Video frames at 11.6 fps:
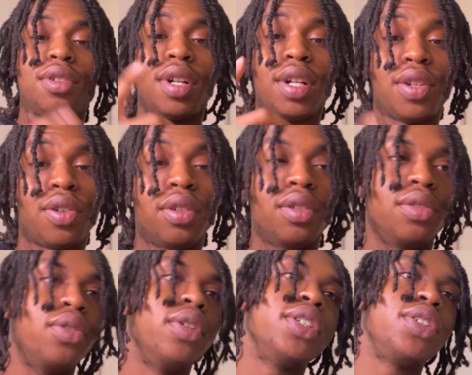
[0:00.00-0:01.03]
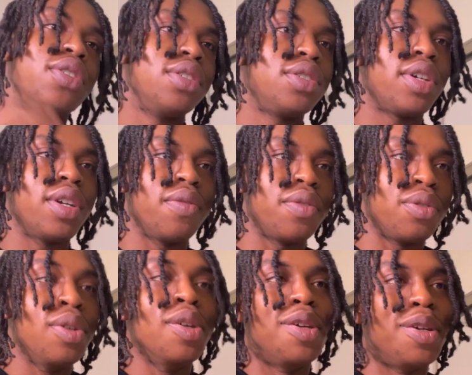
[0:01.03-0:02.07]
you already know what to do. Let's go to
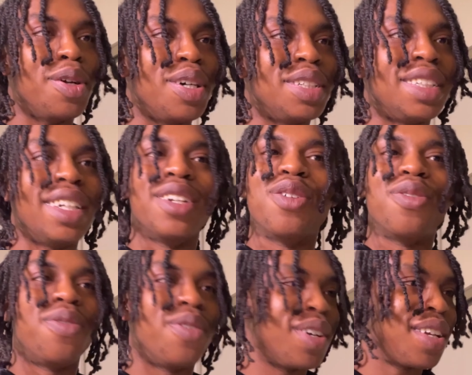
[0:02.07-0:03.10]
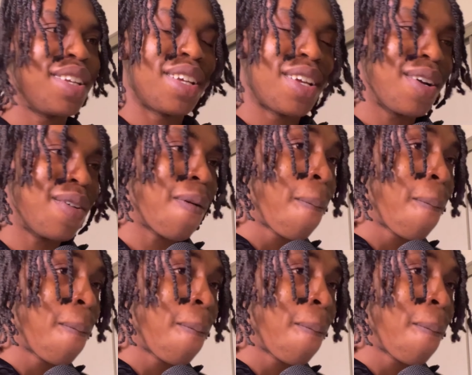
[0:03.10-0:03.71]
TradingView. You know what I'm saying? No fucking count.